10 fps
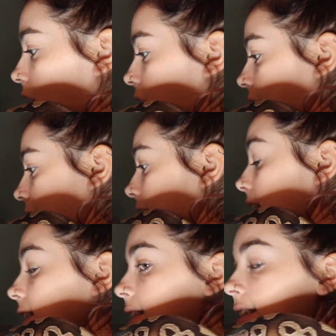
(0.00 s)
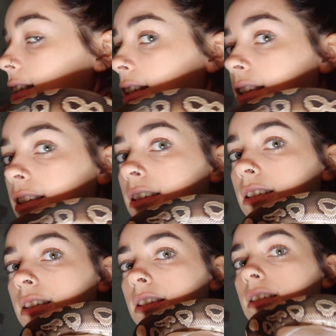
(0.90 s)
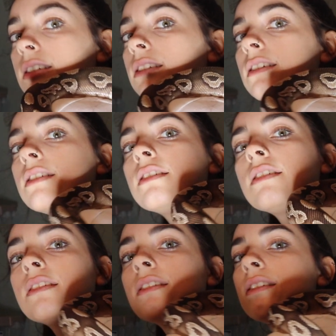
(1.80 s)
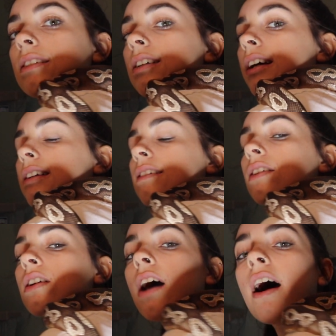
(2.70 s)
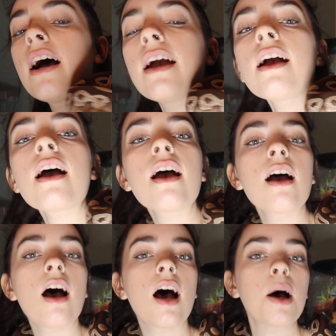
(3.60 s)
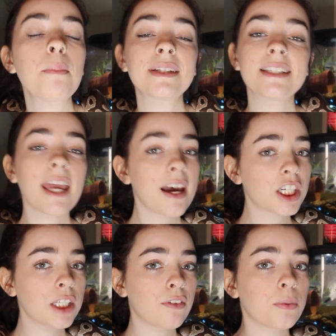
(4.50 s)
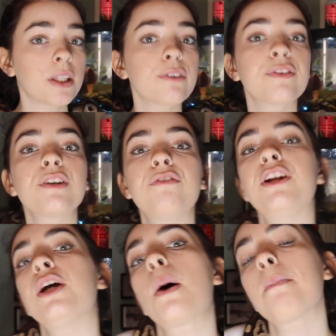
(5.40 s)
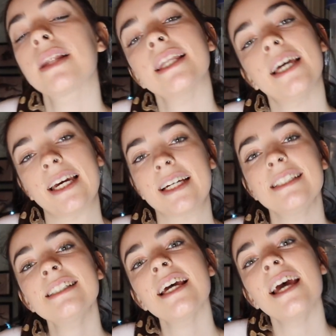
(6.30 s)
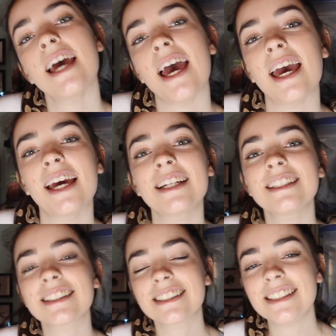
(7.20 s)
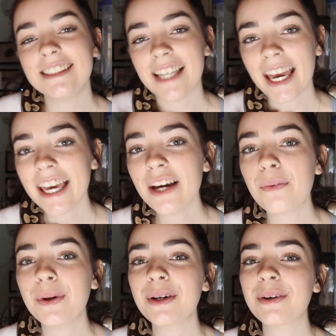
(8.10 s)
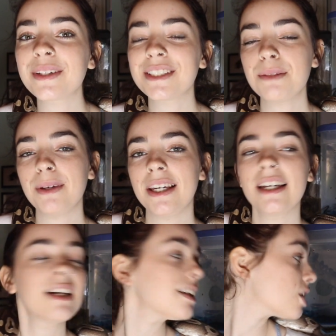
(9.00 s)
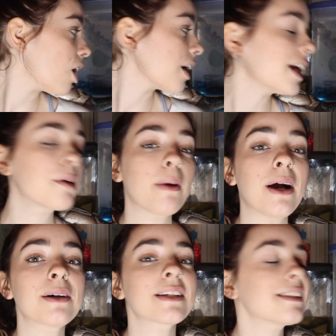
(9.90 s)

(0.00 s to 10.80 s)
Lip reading: Ollie. It's a nice little guy. But today I actually have a really fun video planned, and today we are going to be talking about